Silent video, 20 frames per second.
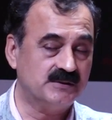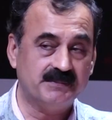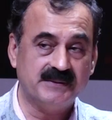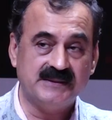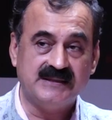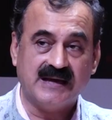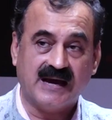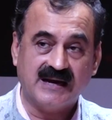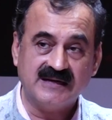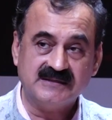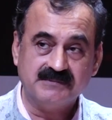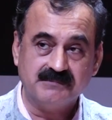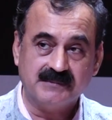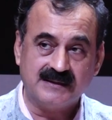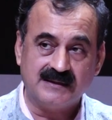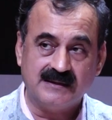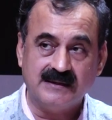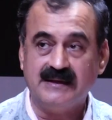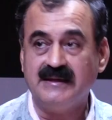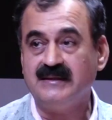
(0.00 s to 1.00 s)
is going to be
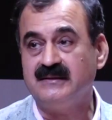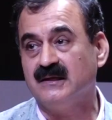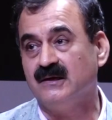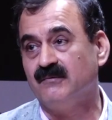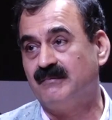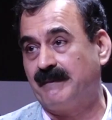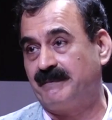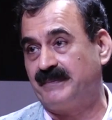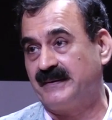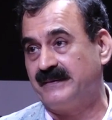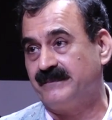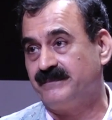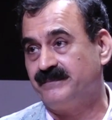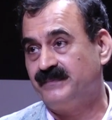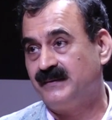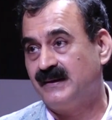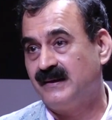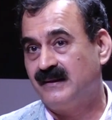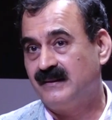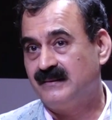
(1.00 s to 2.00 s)
the ultimate lethal
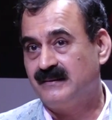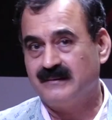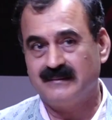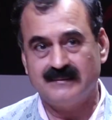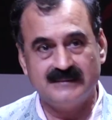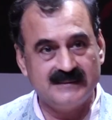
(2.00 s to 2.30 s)
weapon.